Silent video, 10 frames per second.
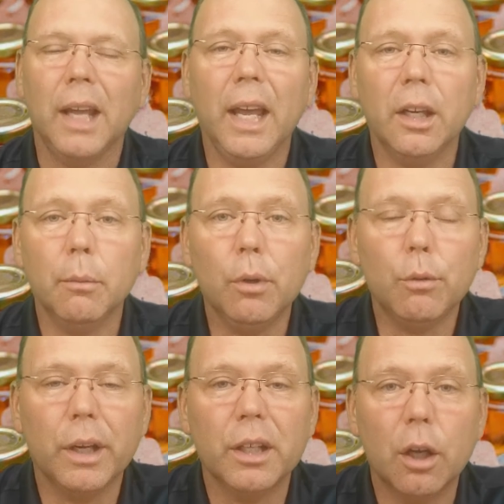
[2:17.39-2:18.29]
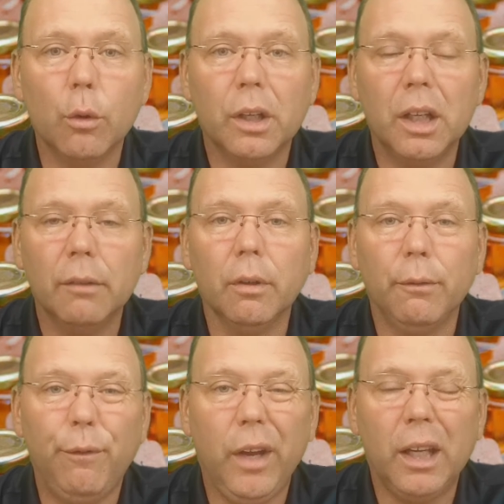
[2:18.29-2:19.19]
And number three, don't give
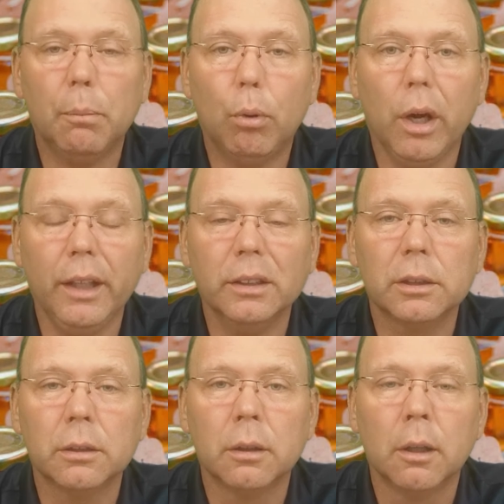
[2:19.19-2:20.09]
fake praise.